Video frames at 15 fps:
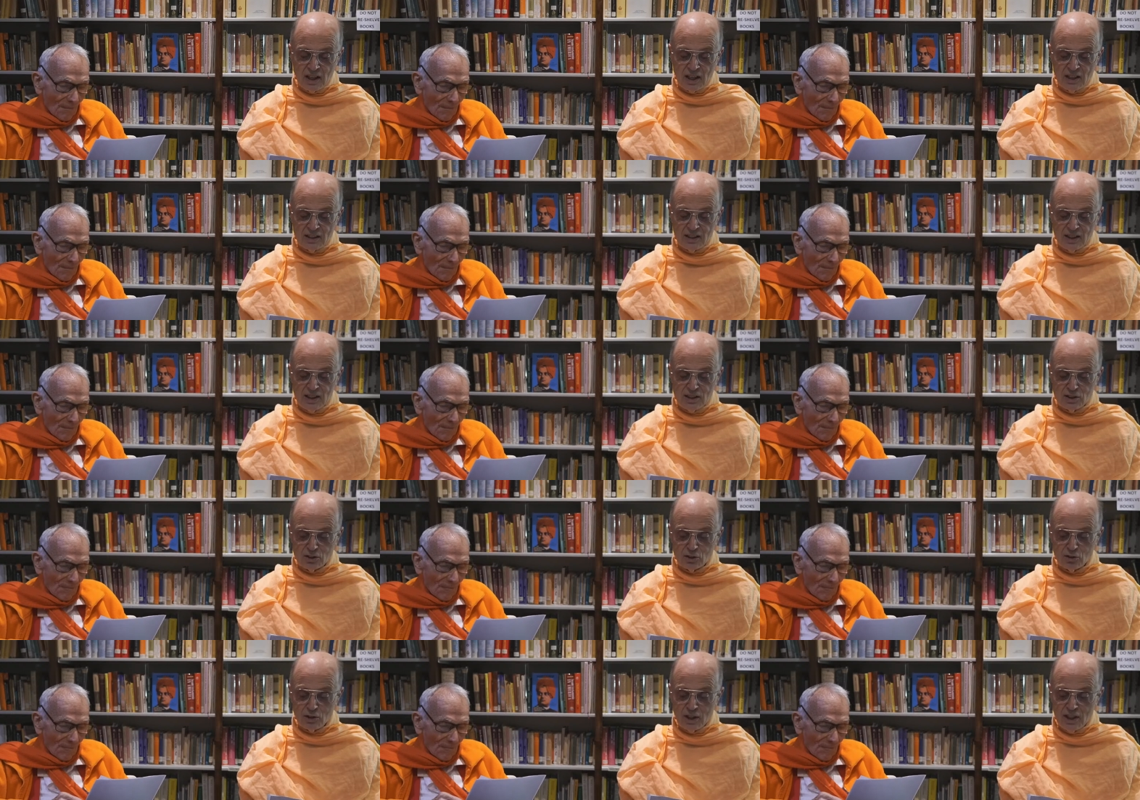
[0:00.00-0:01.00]
Speaker 1: These are
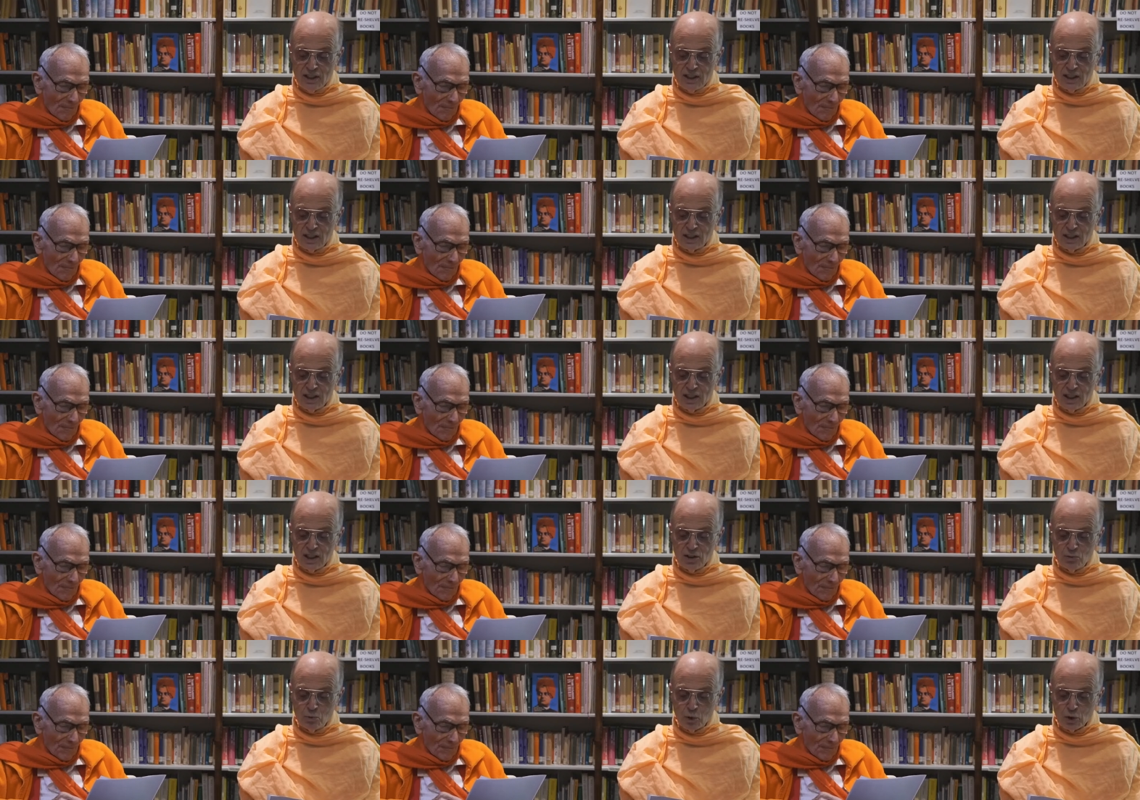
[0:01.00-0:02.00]
great and
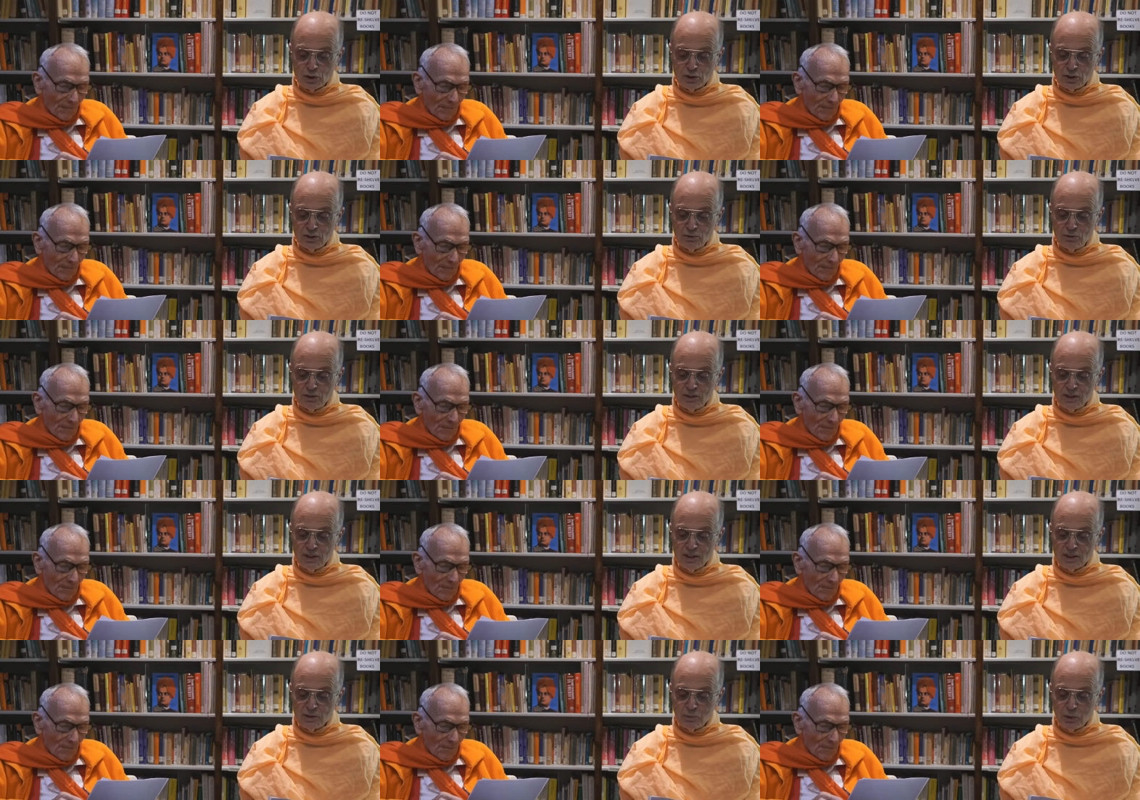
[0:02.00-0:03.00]
immortal
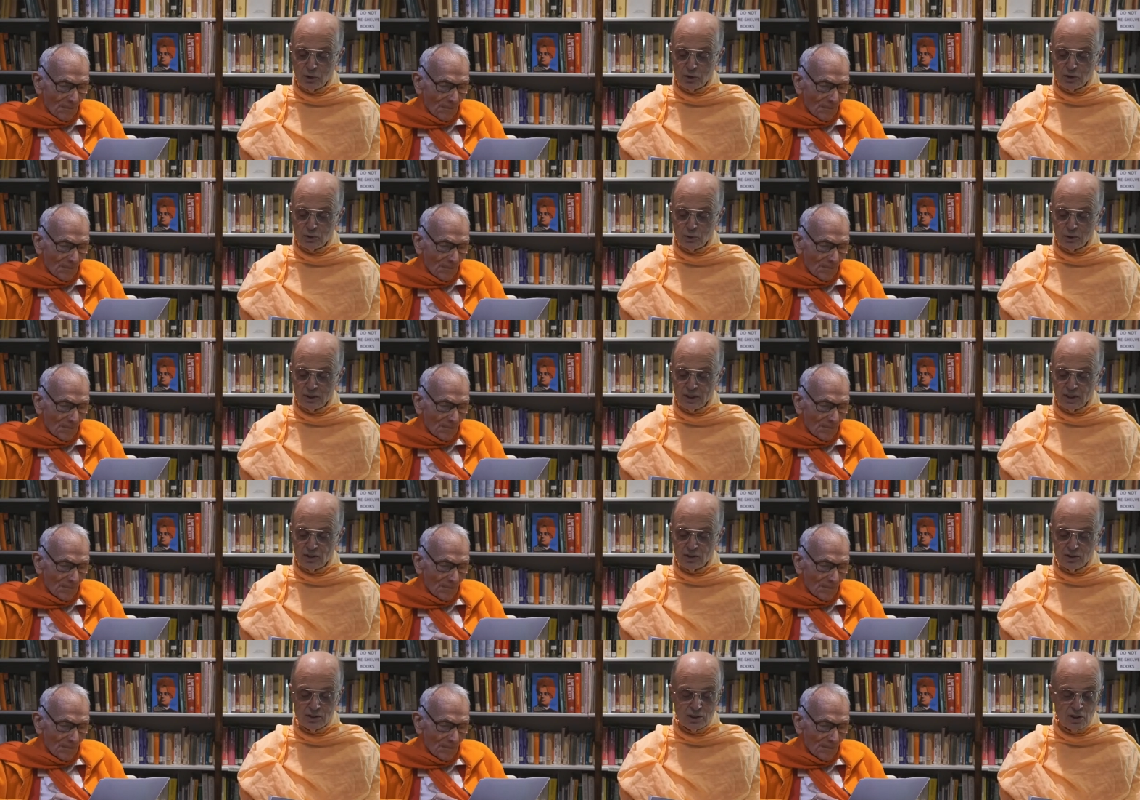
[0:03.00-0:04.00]
spiritual
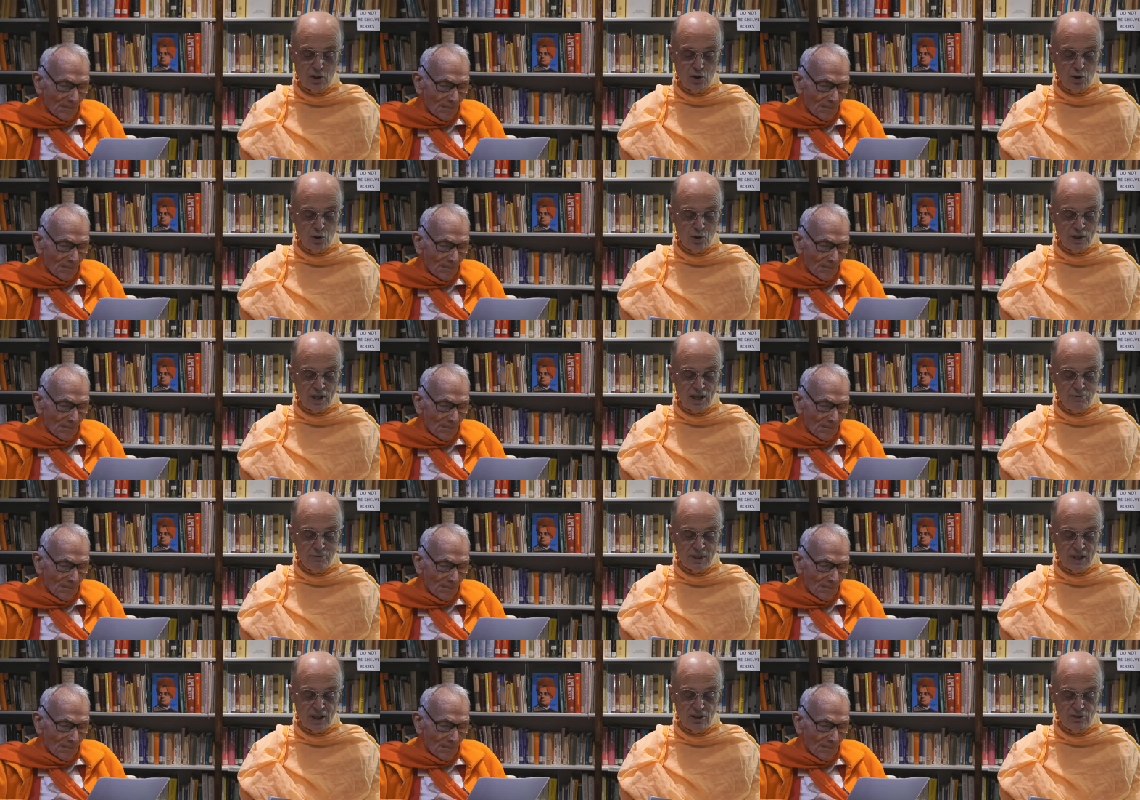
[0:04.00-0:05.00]
leaders who came
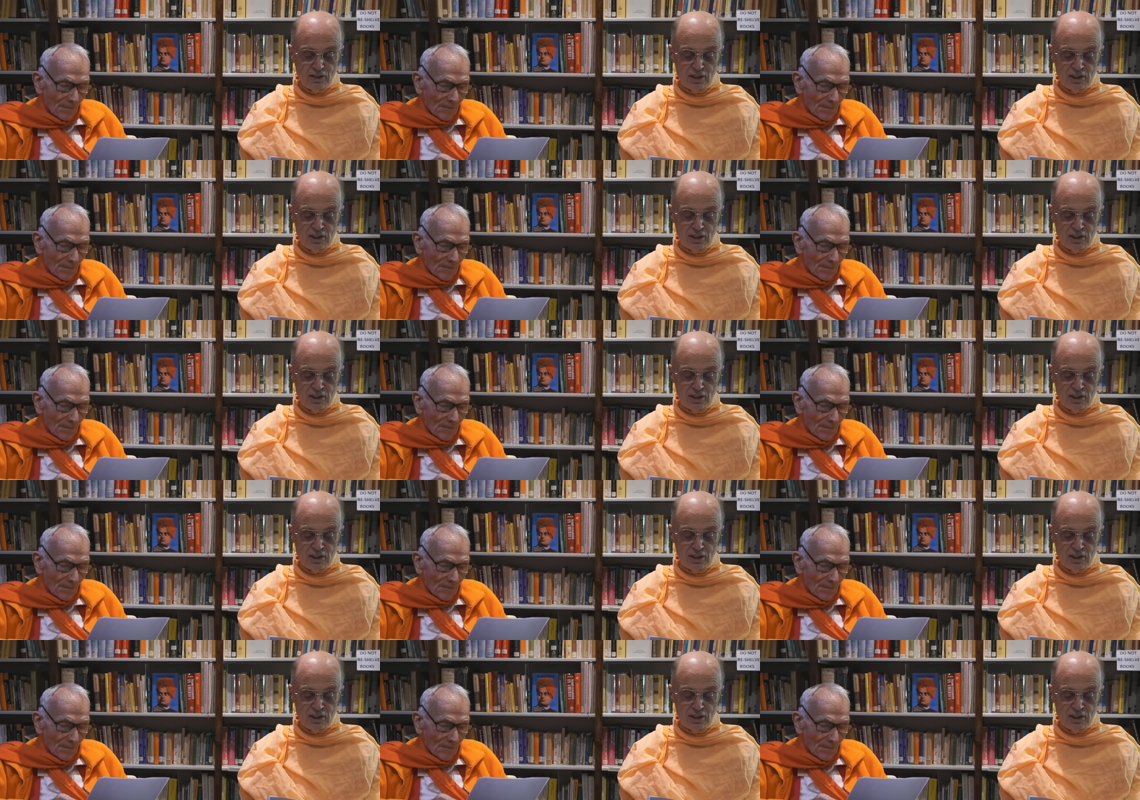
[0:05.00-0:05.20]
down to